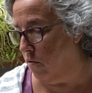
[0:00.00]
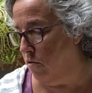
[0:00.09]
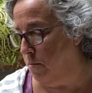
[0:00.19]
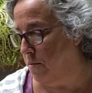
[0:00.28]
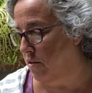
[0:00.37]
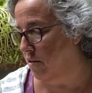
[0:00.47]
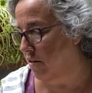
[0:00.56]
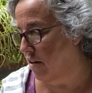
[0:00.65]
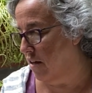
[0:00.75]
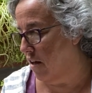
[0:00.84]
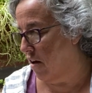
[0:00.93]
Oops.
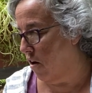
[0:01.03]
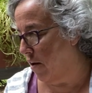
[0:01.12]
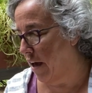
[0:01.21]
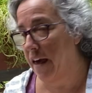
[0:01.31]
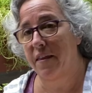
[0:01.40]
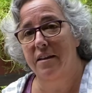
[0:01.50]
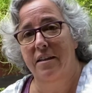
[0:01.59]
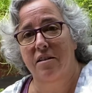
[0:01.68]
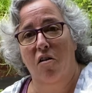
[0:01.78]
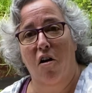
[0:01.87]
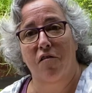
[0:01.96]
Okay, and this
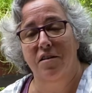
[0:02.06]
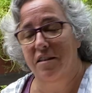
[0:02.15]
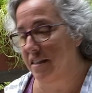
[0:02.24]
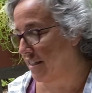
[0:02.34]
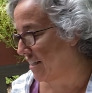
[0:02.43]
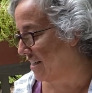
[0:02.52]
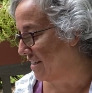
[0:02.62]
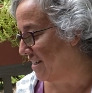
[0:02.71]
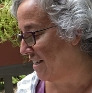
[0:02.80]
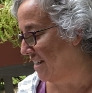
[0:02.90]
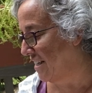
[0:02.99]
is harvested
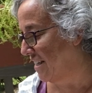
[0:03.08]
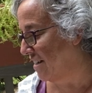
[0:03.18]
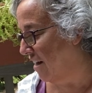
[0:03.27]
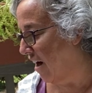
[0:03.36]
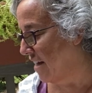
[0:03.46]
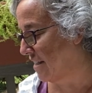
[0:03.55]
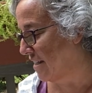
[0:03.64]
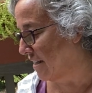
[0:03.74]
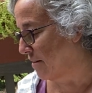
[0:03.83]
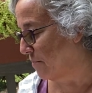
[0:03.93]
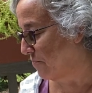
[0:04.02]
in
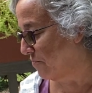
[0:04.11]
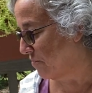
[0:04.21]
Iceland.